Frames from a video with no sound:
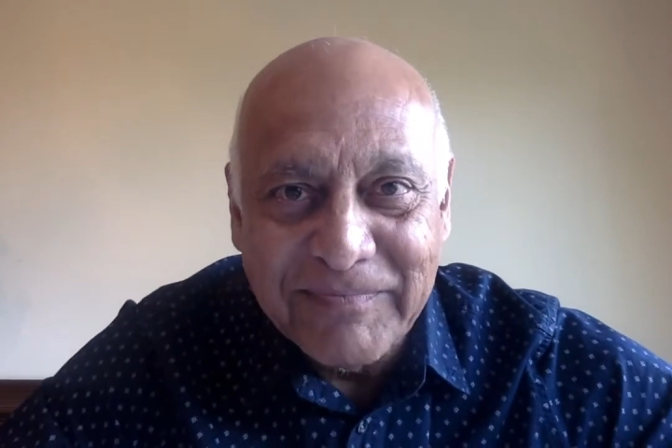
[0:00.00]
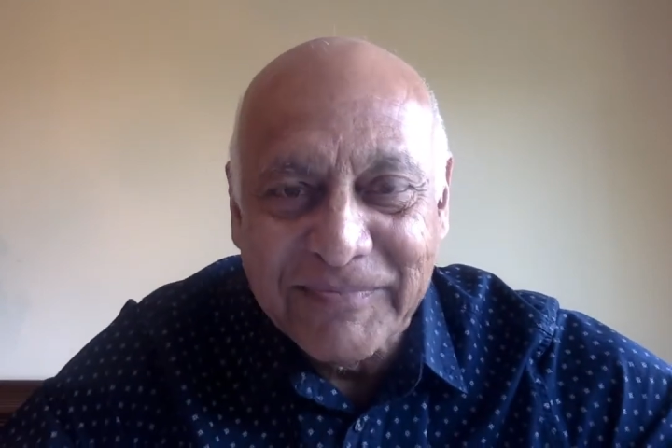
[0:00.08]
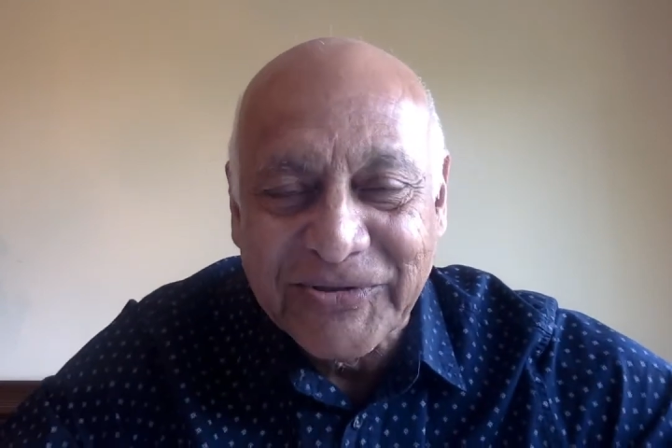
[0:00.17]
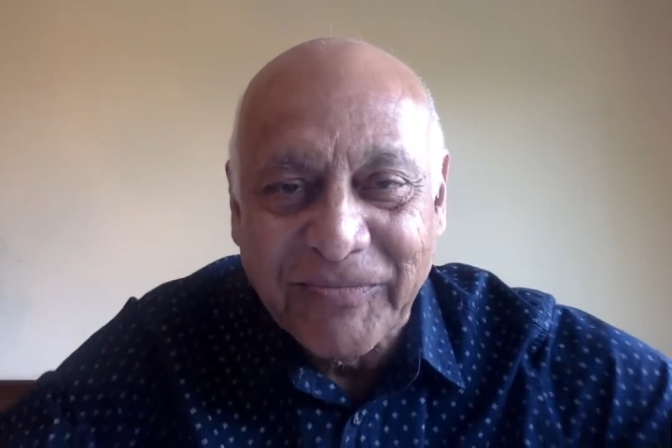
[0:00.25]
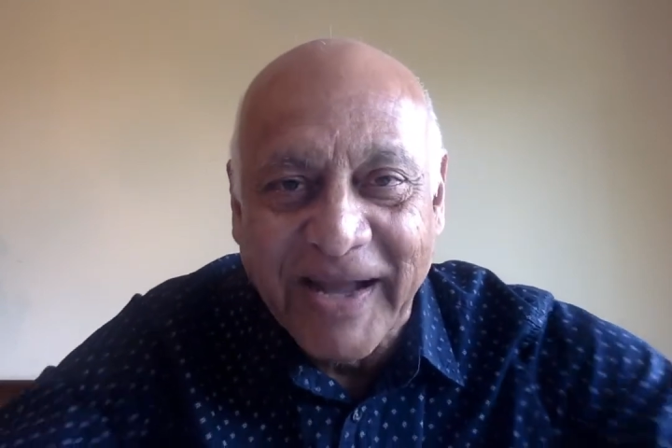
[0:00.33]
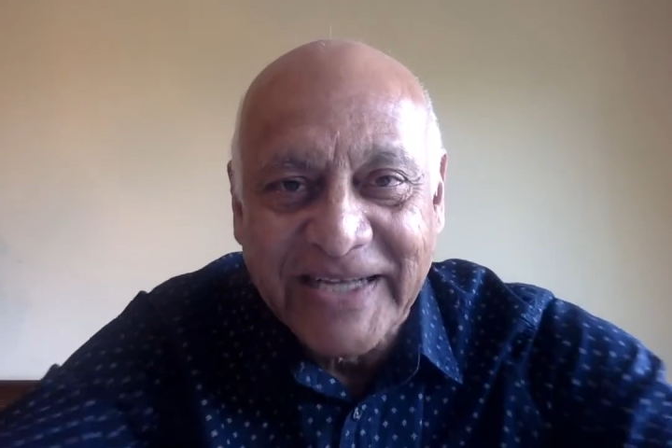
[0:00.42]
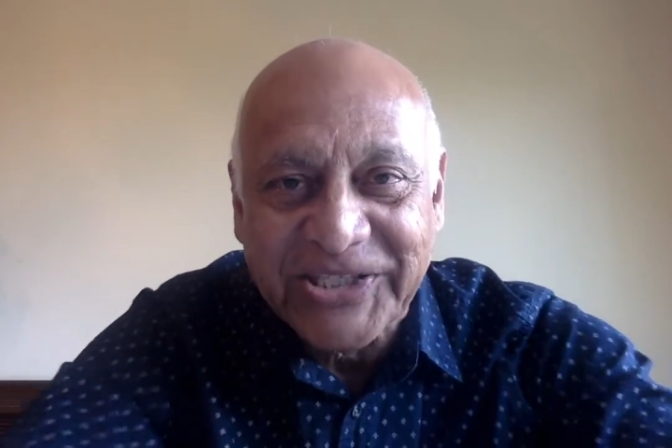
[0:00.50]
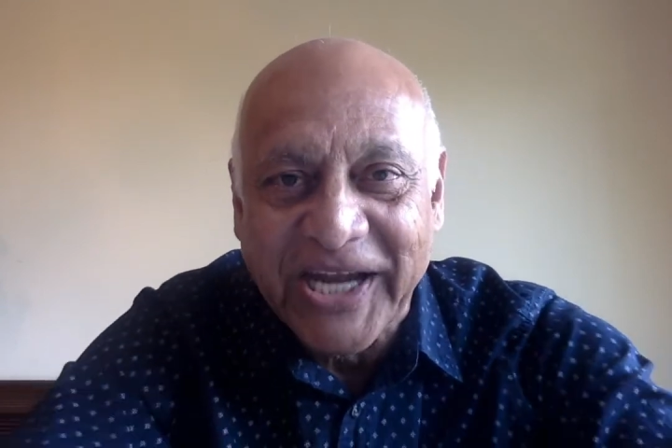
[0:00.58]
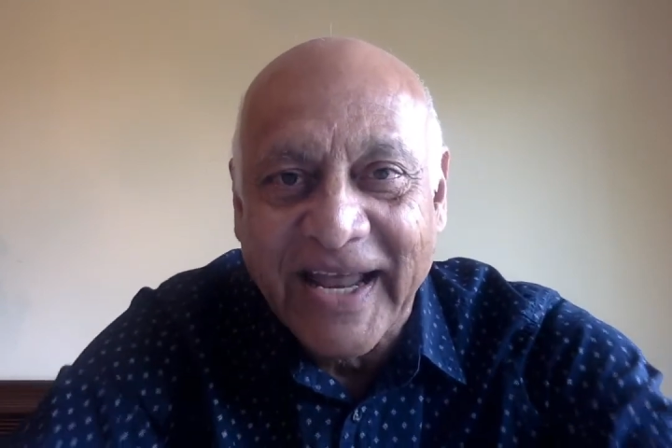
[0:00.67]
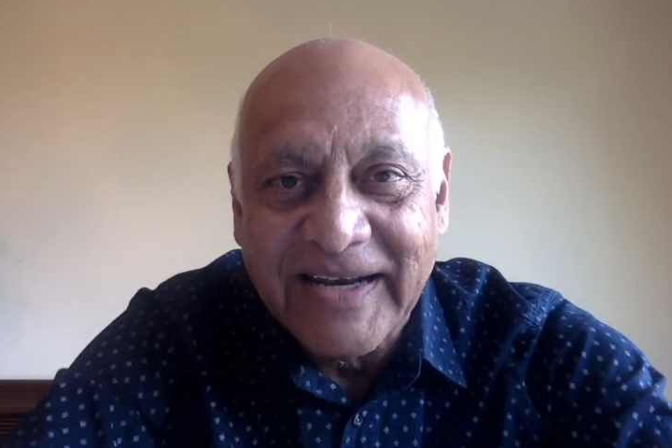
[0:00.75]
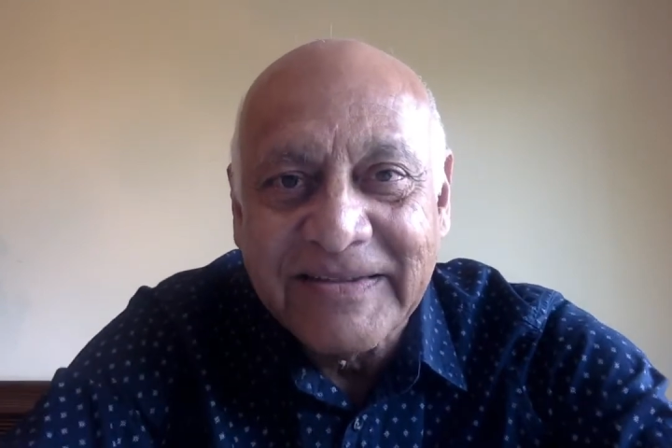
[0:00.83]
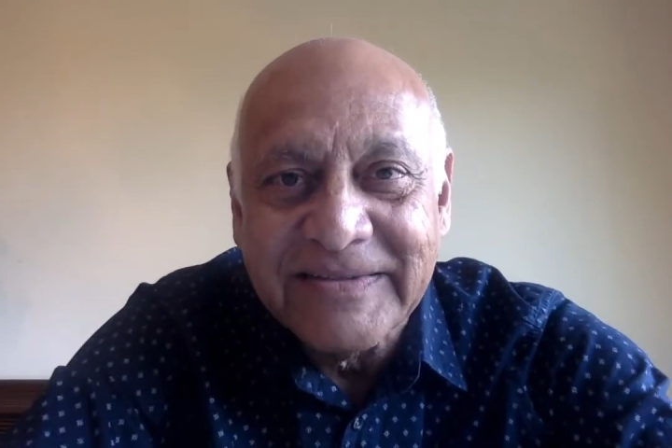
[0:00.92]
to my
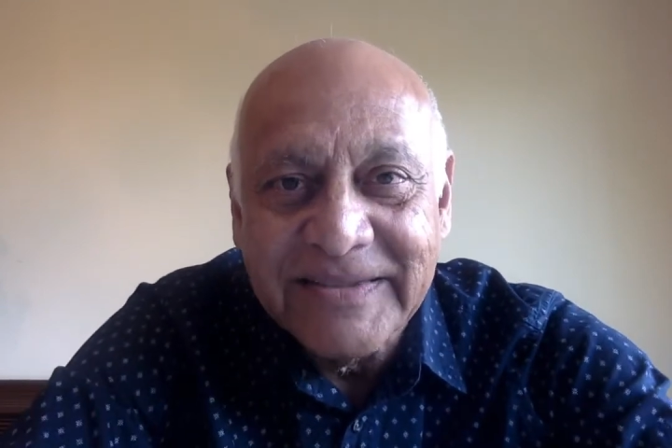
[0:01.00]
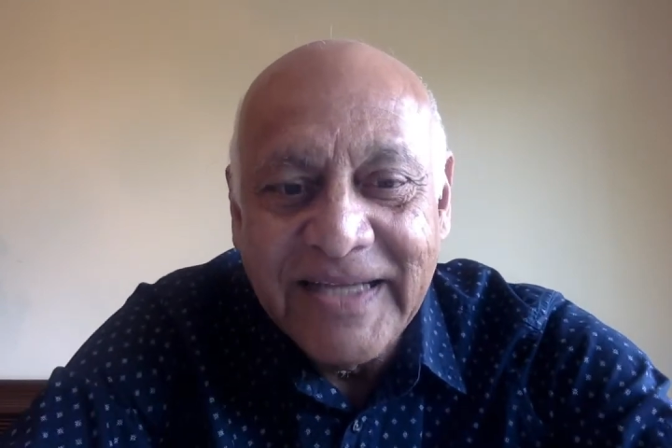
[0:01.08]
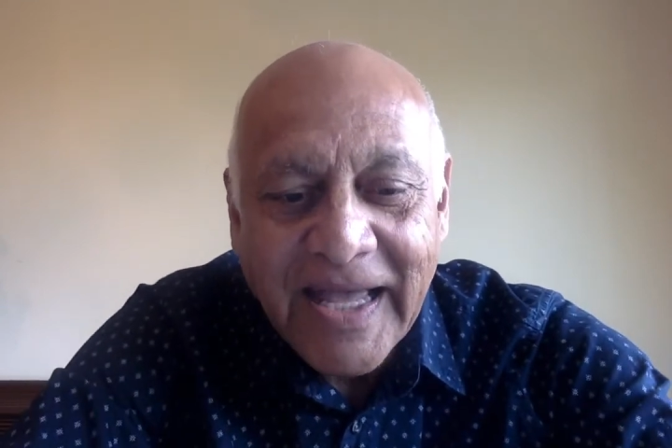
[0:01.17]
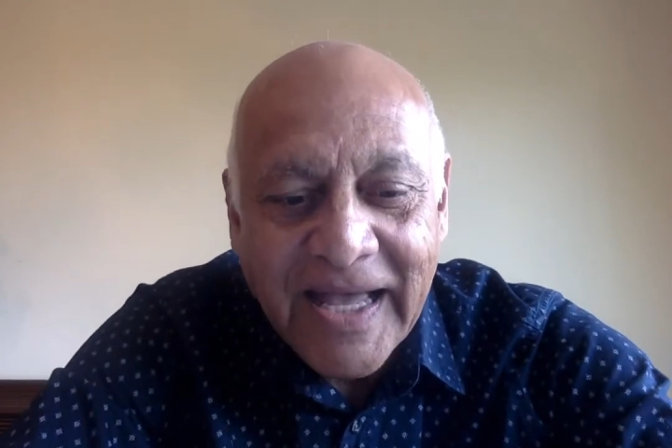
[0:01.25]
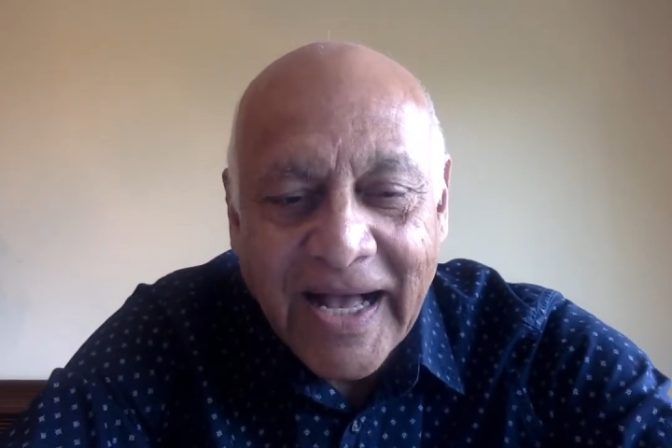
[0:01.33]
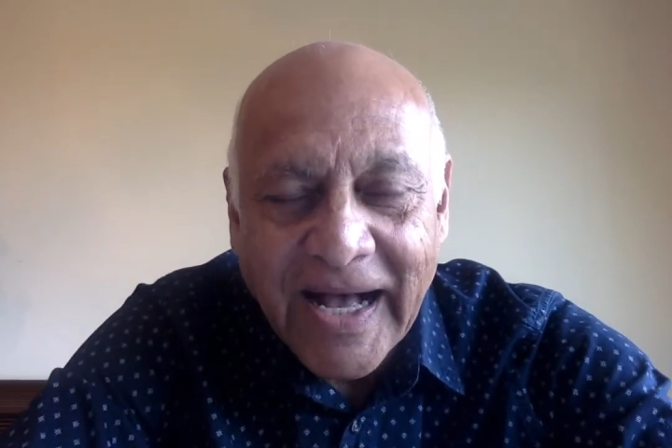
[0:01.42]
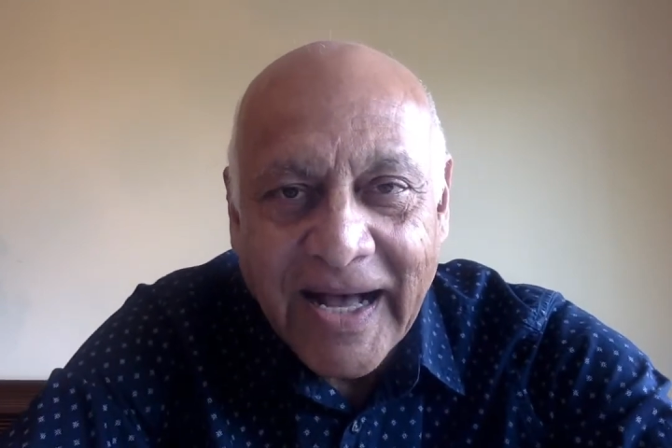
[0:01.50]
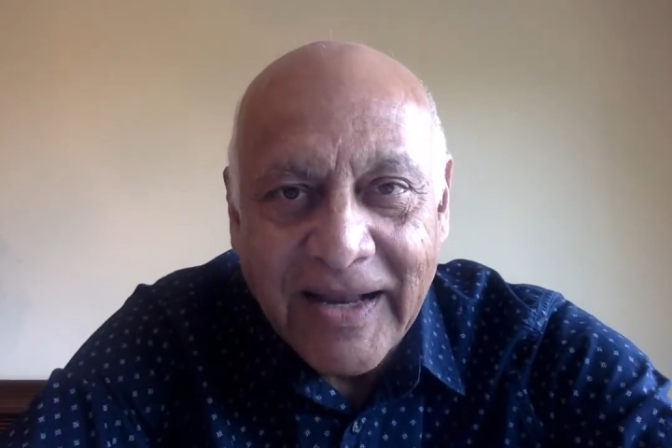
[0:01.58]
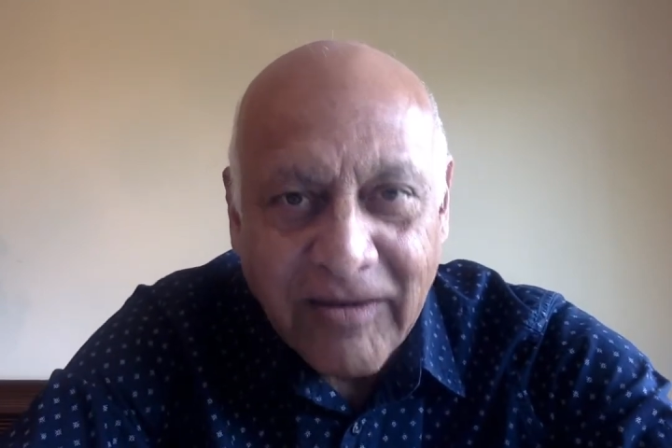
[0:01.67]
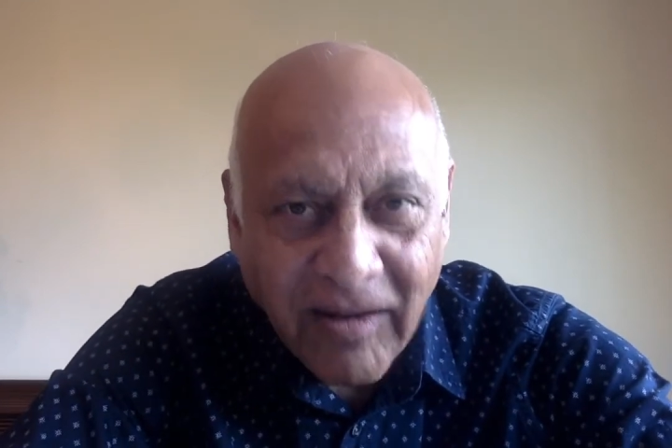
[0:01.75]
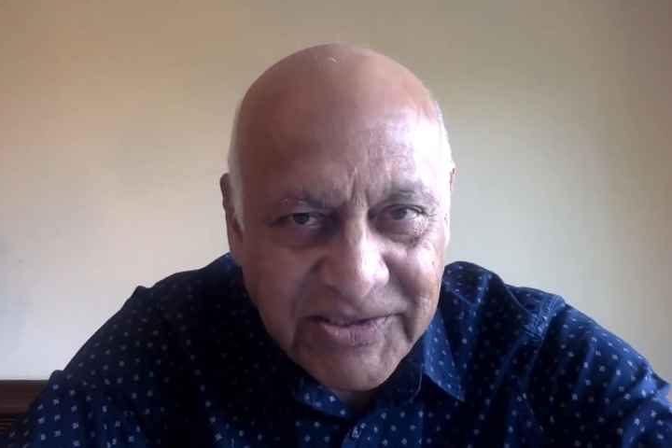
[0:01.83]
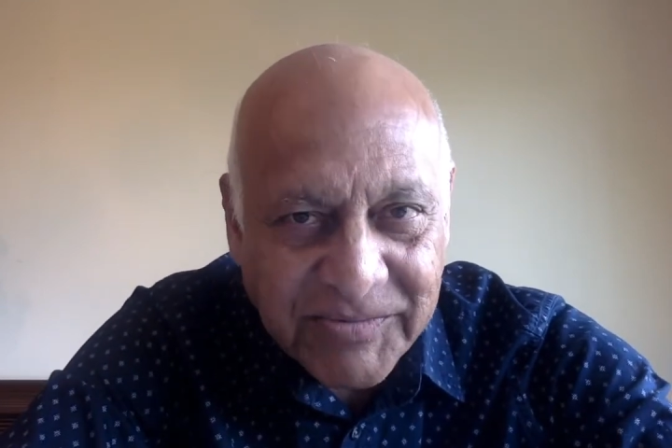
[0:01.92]
channel.
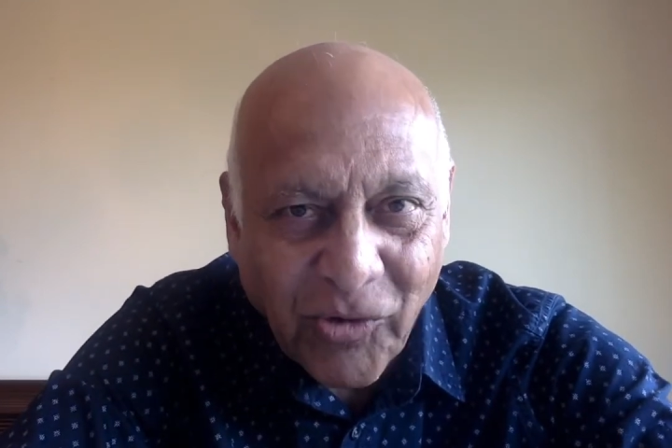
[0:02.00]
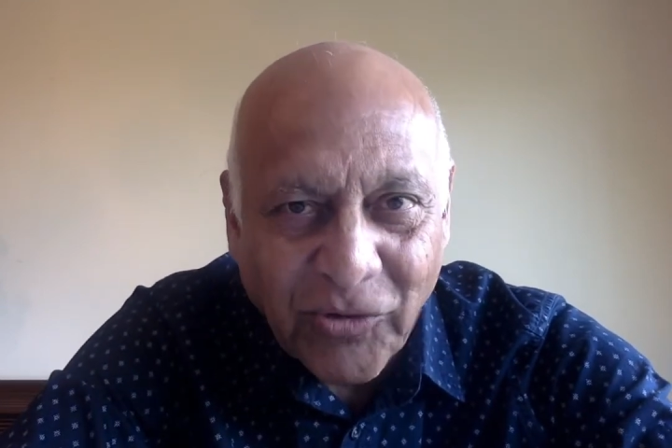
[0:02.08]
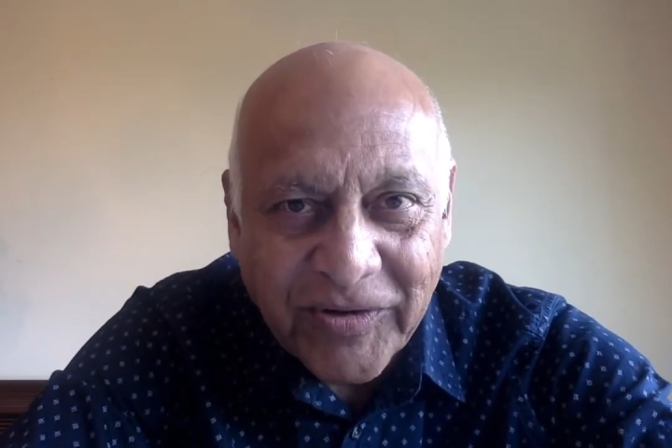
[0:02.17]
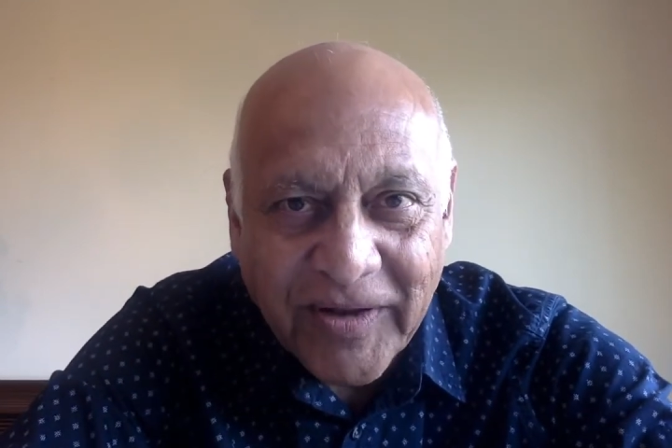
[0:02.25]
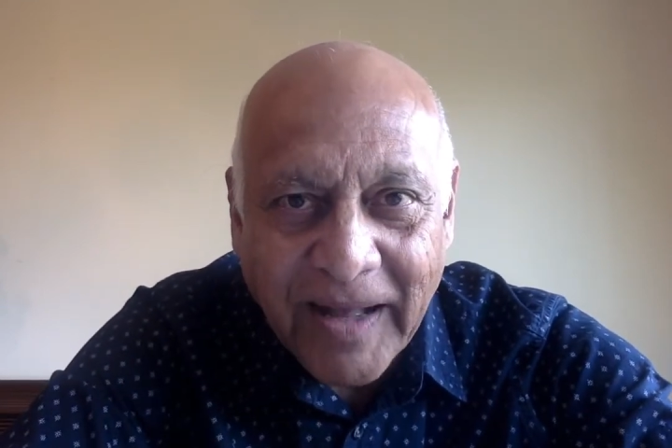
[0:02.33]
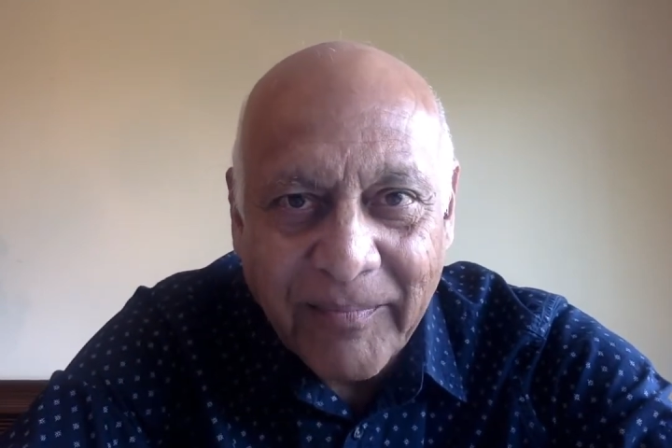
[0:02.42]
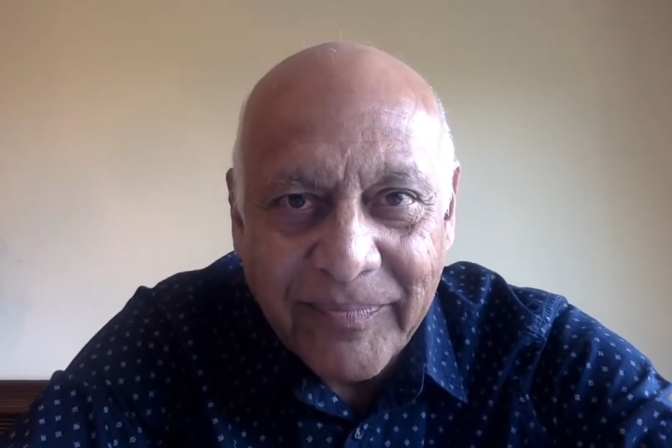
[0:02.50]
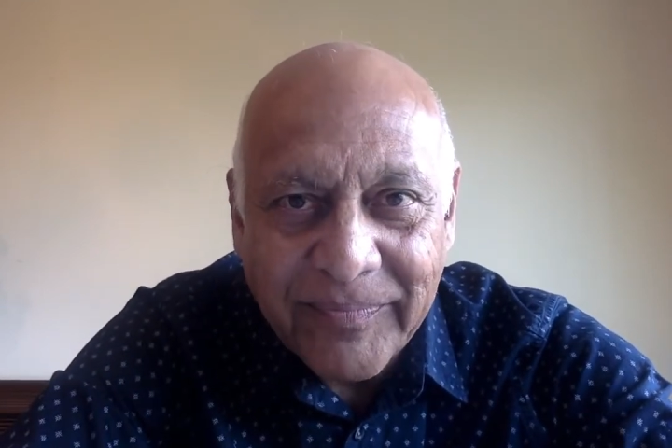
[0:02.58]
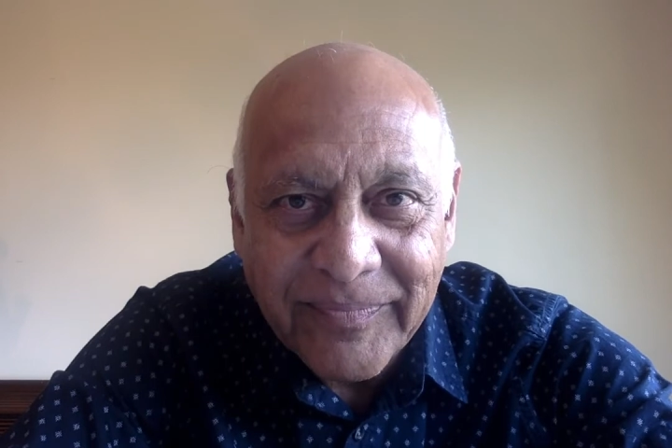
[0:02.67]
Lots more to come.